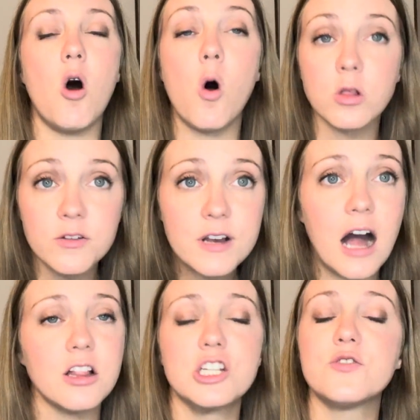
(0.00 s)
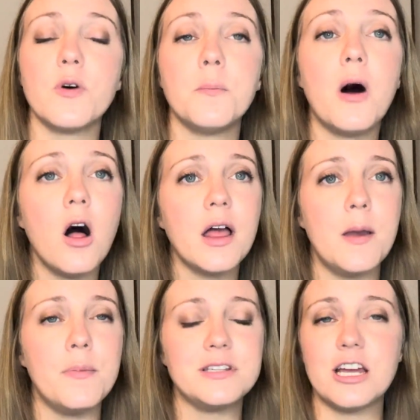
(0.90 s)
all of college football
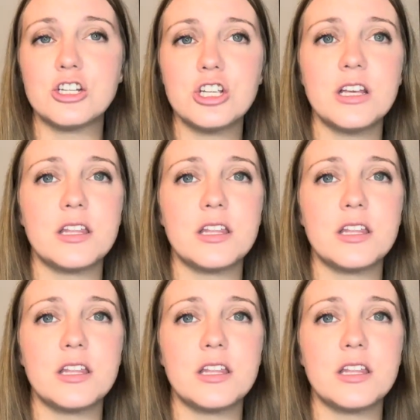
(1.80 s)
and potentially